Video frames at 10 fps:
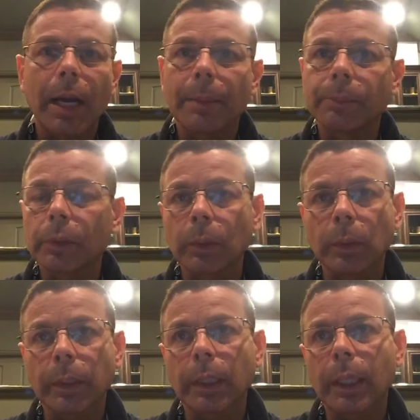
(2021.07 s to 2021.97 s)

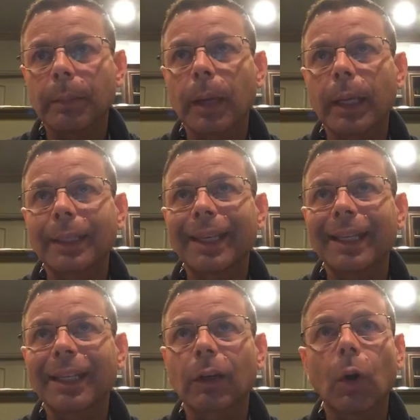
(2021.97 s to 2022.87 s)
Absolutely. Am I
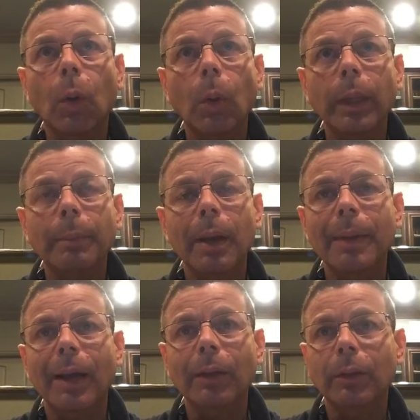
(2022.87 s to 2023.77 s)
getting coal in my
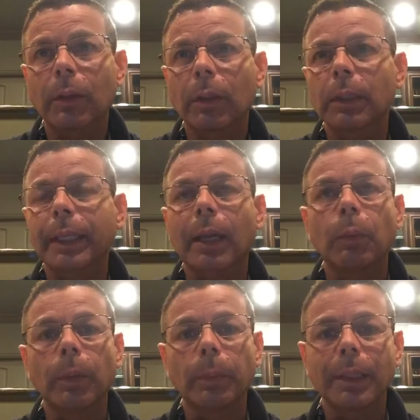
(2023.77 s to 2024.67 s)
mouth like I
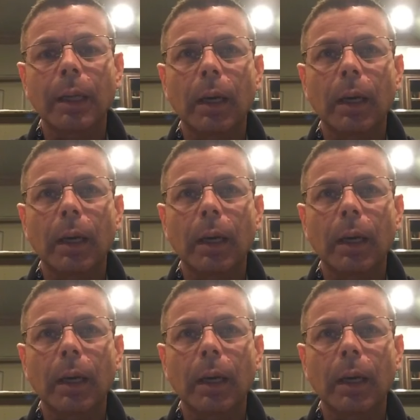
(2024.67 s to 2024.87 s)
would with